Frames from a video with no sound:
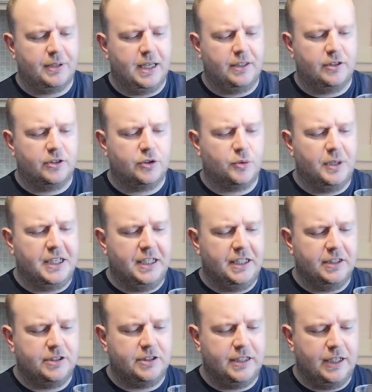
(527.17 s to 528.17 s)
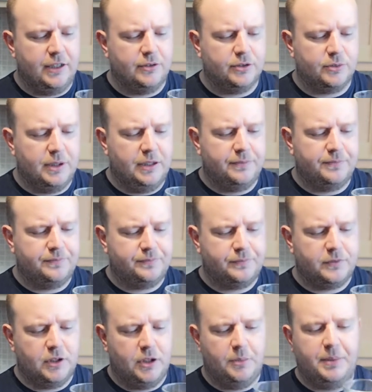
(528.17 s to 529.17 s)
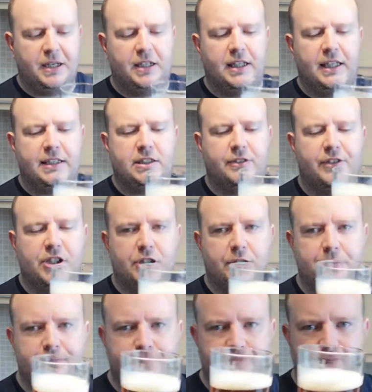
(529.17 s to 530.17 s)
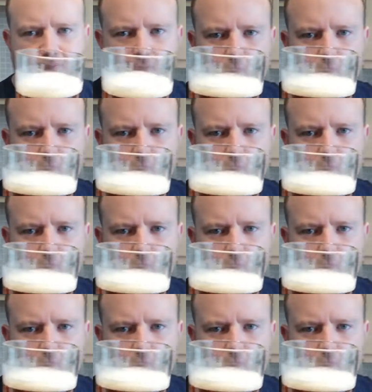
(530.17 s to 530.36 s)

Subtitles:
getting the twigginess now as well. A bit of lace division.